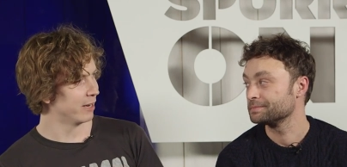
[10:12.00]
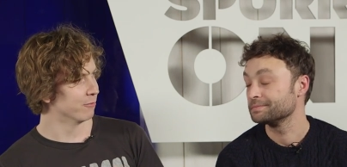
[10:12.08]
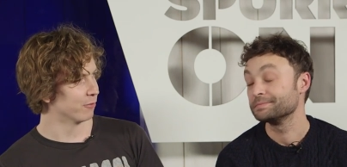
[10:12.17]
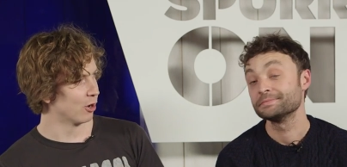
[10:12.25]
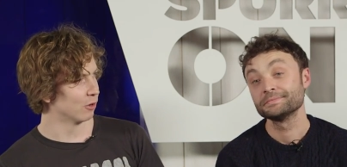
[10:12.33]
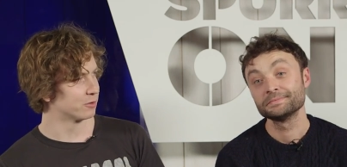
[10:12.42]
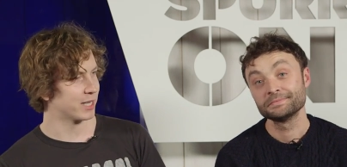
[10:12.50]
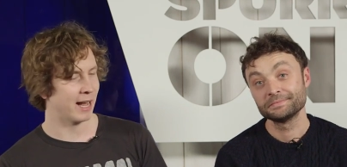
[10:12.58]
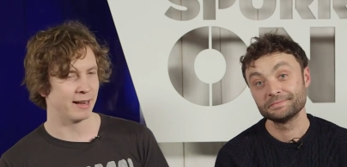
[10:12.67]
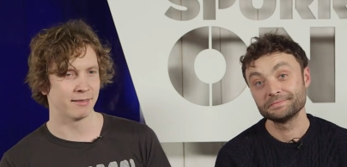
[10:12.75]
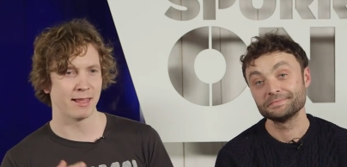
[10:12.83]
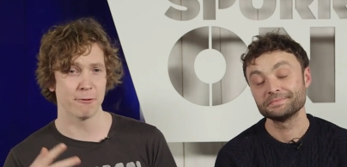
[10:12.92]
Speaker 1: involved.
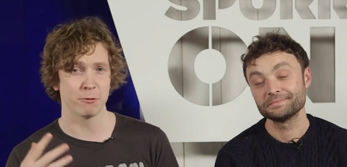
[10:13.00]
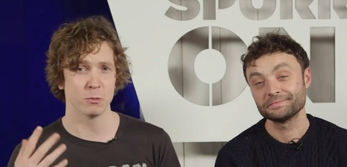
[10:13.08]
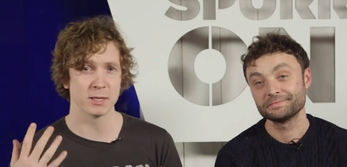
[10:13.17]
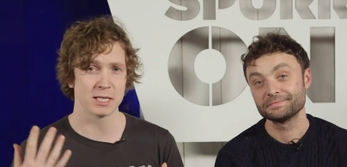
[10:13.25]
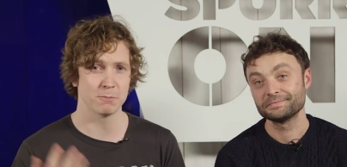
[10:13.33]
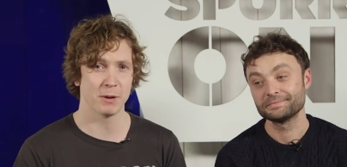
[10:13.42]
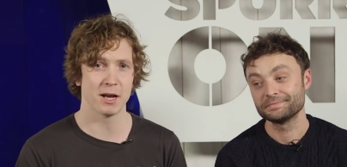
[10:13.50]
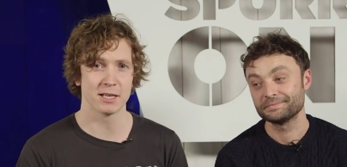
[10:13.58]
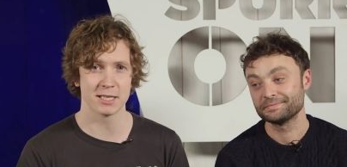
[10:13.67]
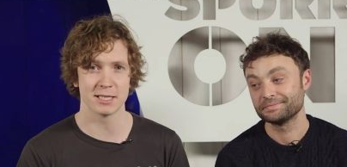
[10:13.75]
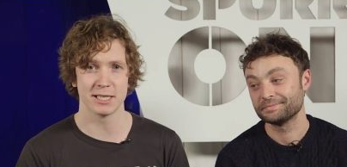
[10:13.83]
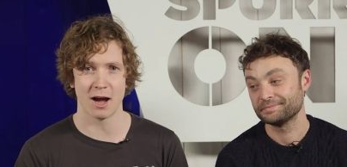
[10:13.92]
And therefore, with
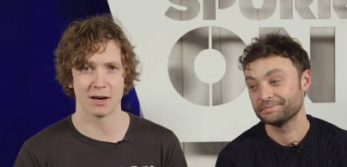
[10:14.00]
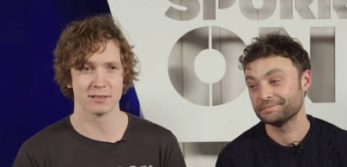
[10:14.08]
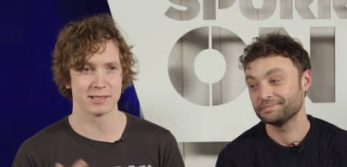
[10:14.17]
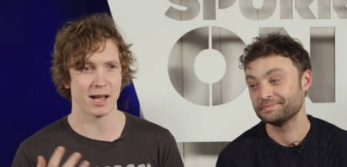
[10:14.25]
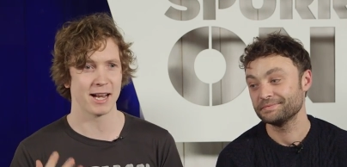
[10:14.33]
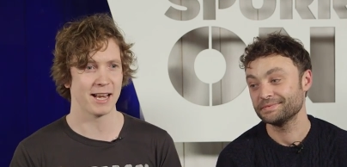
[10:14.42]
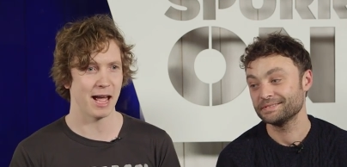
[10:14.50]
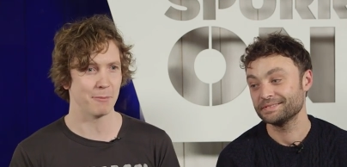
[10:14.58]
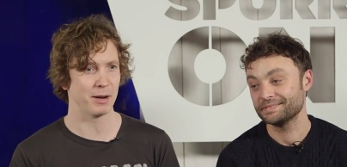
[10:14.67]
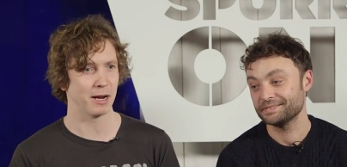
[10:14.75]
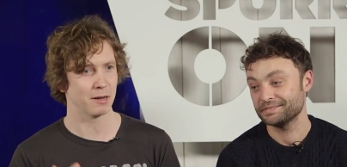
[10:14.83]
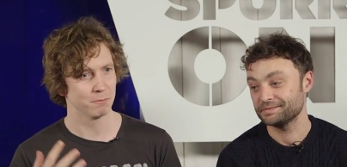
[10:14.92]
Spurs' young,
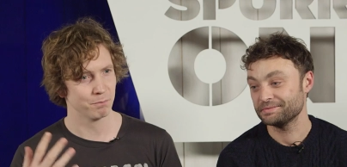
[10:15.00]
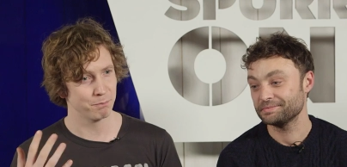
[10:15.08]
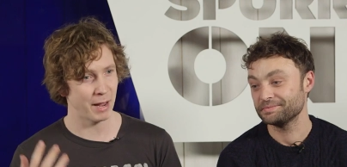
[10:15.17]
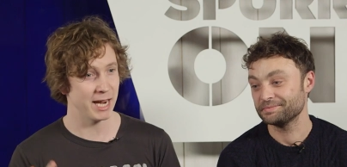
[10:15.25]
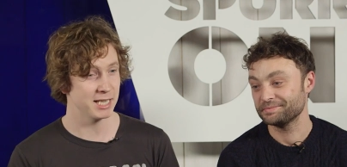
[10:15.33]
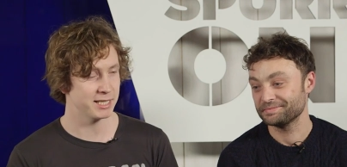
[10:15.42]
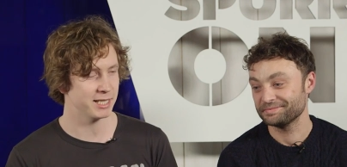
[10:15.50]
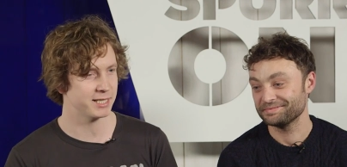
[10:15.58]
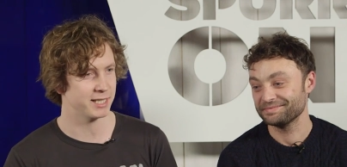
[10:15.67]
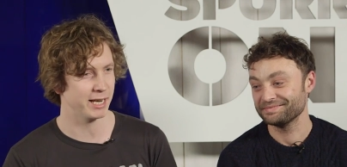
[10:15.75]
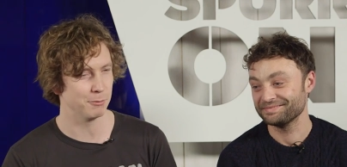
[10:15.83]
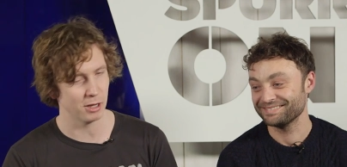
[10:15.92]
dynamic, pacey
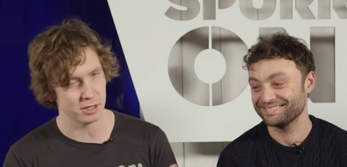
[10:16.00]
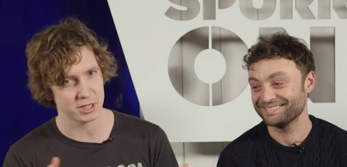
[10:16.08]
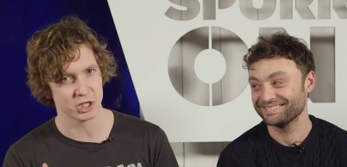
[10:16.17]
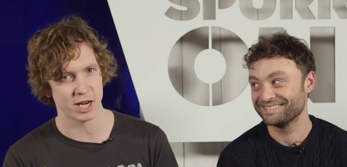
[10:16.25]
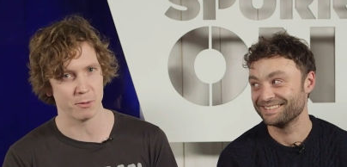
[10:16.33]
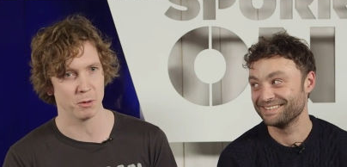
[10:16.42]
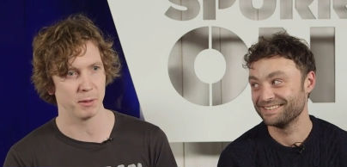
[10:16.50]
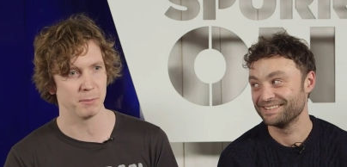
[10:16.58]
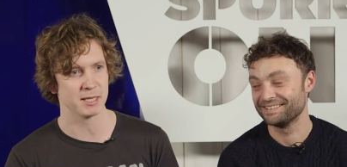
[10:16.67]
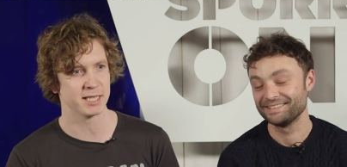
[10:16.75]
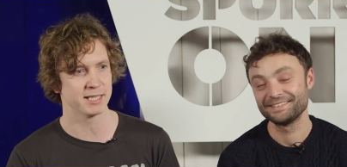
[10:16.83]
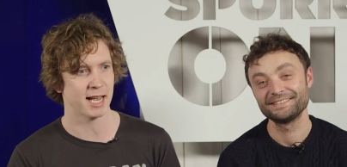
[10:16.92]
team, although it's a shame we'll be
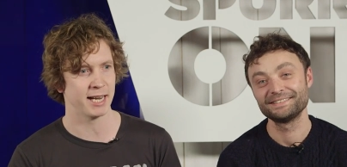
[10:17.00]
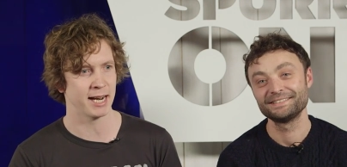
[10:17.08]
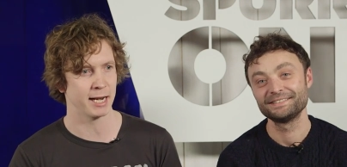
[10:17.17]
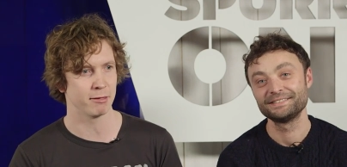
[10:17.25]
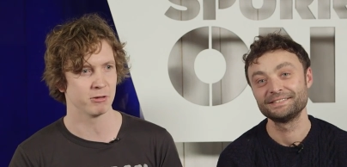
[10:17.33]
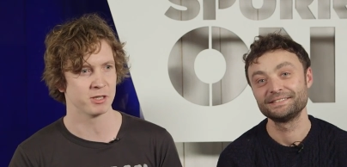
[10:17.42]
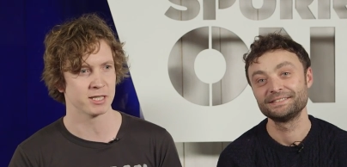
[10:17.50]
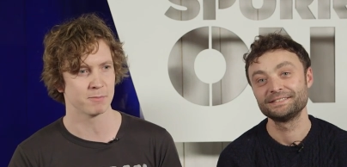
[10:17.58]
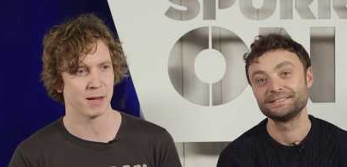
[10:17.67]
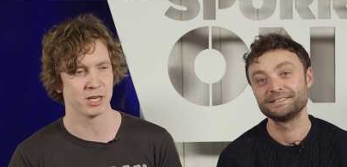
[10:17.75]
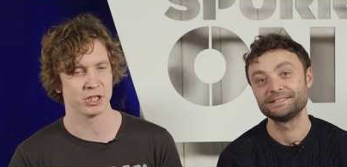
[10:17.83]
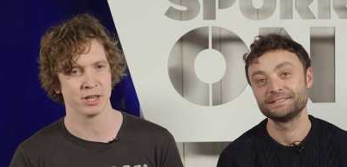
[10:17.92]
missing Dele Alli through
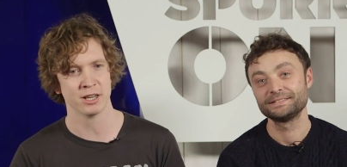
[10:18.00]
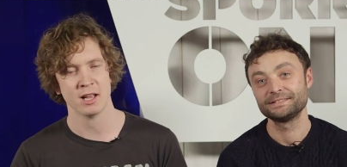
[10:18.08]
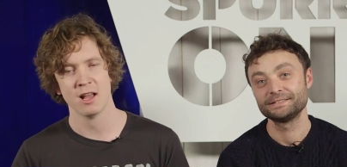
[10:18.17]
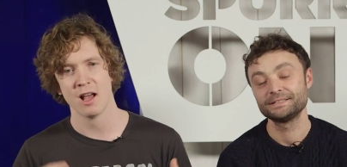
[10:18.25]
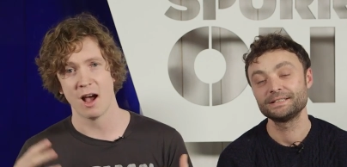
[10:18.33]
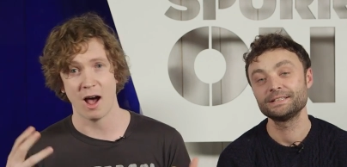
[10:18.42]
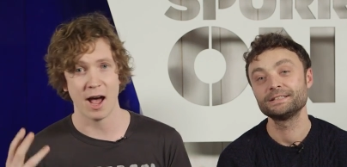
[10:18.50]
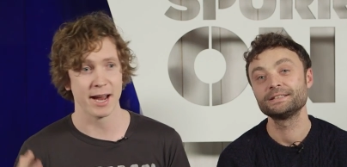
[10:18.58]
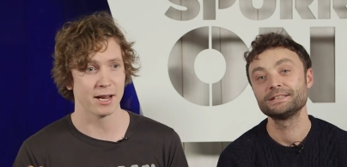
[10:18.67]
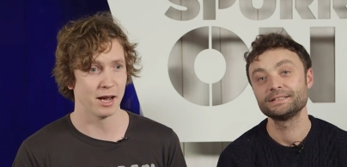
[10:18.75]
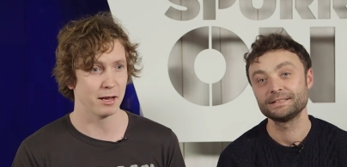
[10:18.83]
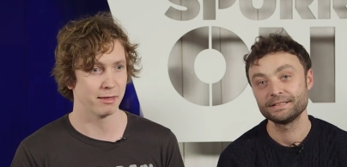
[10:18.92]
suspension, I
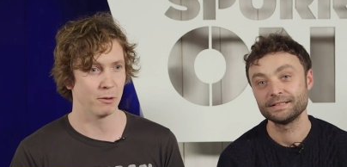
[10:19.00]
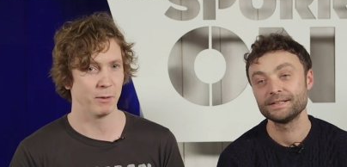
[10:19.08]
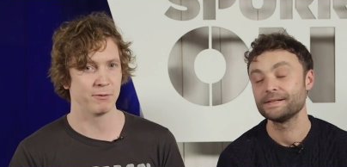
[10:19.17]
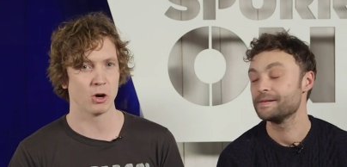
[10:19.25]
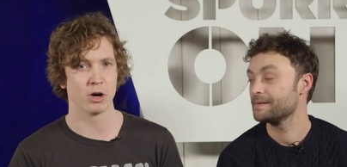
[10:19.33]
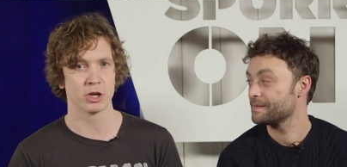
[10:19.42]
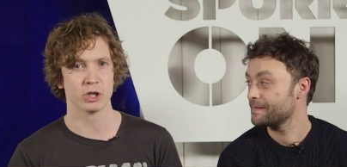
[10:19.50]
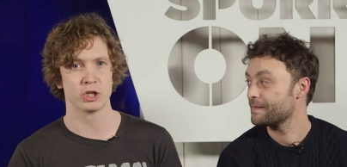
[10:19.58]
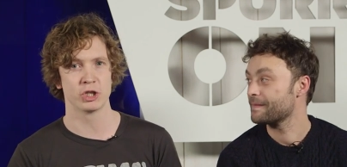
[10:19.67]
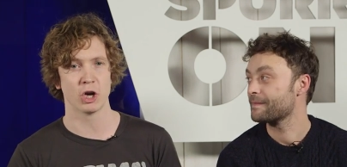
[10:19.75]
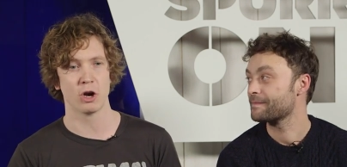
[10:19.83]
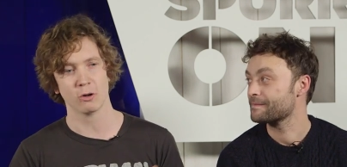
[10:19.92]
kind of think we've got a good
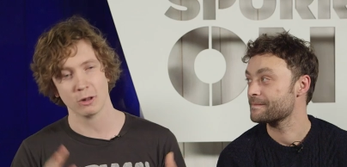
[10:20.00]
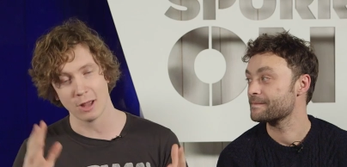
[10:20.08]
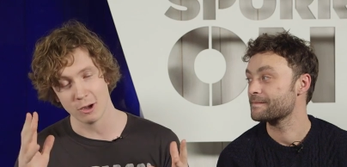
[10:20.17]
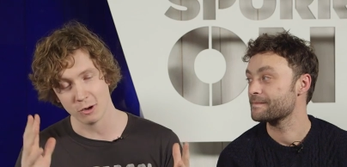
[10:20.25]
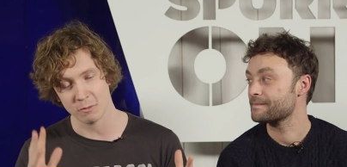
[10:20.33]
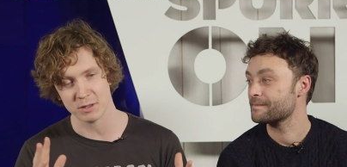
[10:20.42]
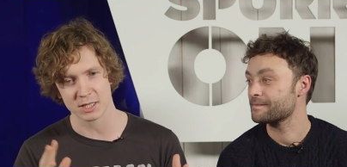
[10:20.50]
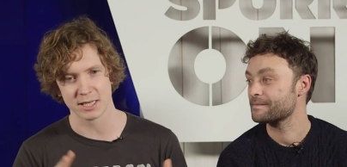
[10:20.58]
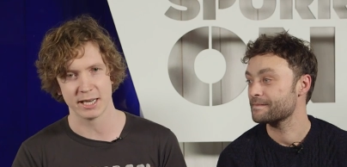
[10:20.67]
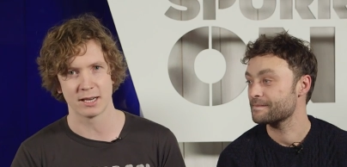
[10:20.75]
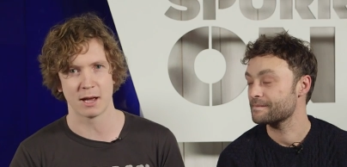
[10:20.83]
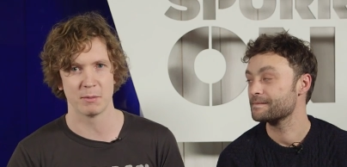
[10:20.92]
shot, although
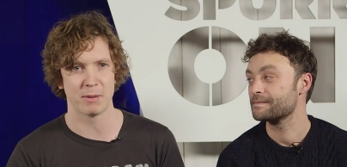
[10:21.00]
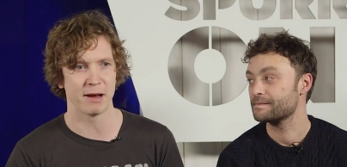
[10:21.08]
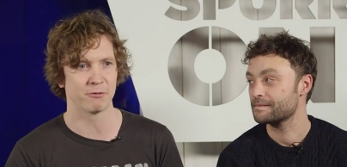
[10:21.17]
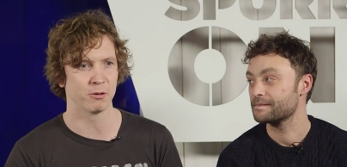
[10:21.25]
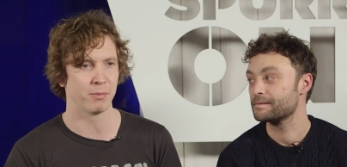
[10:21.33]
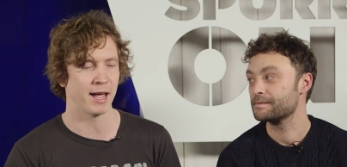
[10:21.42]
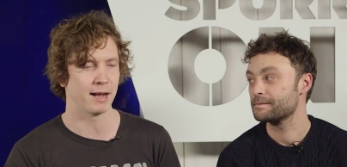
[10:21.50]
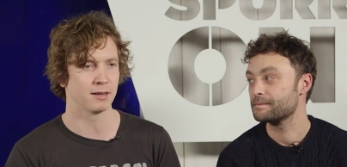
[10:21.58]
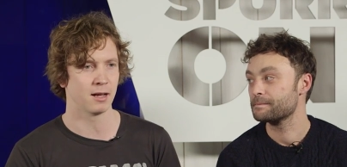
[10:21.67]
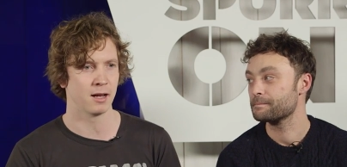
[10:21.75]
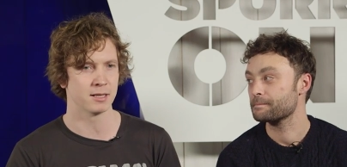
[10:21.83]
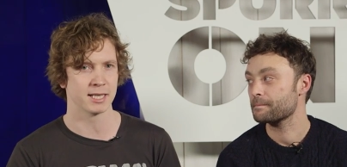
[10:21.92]
obviously coming back from that
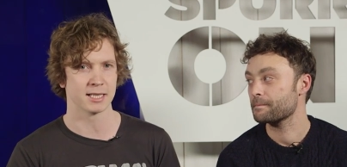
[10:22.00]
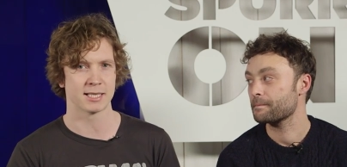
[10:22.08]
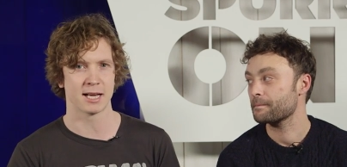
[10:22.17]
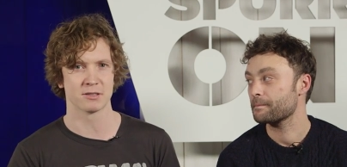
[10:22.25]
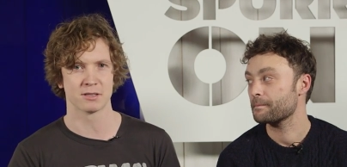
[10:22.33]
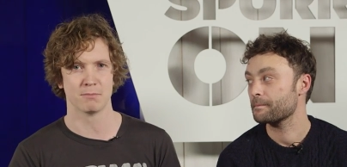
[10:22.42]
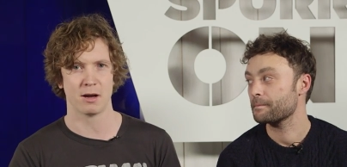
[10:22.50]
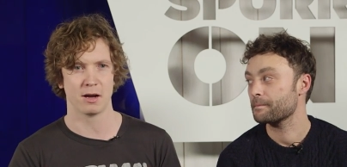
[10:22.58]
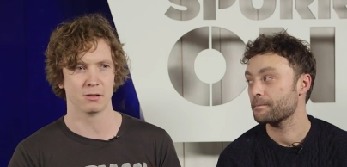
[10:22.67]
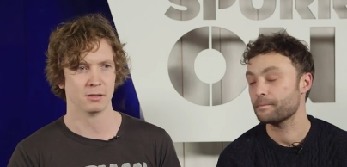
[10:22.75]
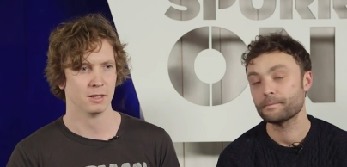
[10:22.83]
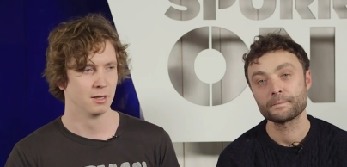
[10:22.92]
uh, 6,000
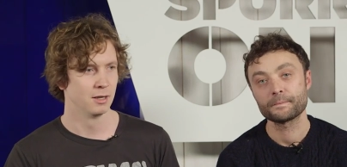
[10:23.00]
mile